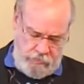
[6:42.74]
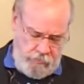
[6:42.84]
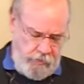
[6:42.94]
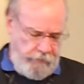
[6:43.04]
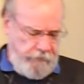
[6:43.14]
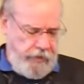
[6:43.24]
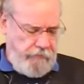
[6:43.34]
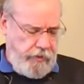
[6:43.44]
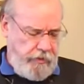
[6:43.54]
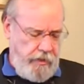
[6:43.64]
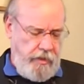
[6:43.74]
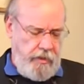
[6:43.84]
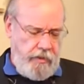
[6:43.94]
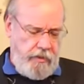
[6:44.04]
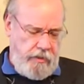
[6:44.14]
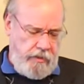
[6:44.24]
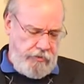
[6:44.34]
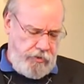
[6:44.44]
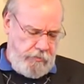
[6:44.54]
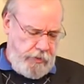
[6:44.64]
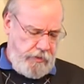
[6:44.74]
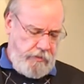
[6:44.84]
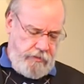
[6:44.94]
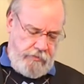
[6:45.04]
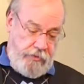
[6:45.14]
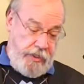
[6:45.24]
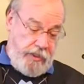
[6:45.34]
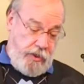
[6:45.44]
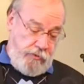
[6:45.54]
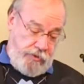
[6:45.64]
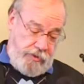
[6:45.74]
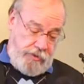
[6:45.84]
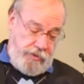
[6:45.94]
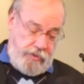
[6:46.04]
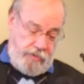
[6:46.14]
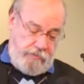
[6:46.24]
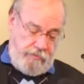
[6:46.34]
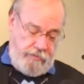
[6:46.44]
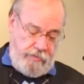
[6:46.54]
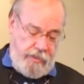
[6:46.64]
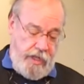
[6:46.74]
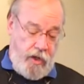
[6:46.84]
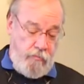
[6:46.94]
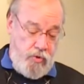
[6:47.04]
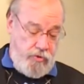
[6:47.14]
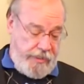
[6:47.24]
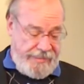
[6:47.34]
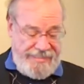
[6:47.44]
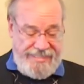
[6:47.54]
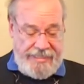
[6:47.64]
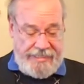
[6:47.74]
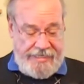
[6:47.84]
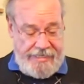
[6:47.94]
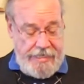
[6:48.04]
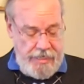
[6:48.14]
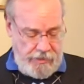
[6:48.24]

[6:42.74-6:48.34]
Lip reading: of my favorite German theologians, Helmut Tillich,